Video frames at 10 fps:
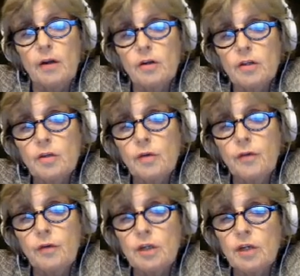It also,
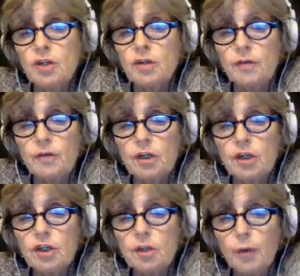if you touch
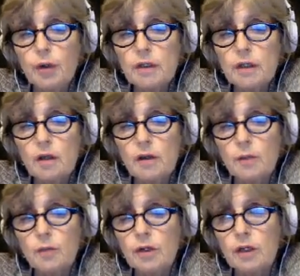the points
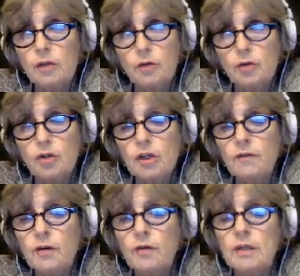along the meridian, they're
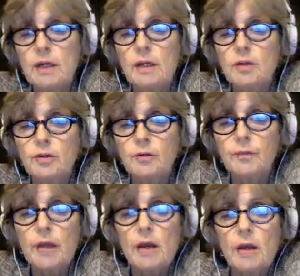usually very tender,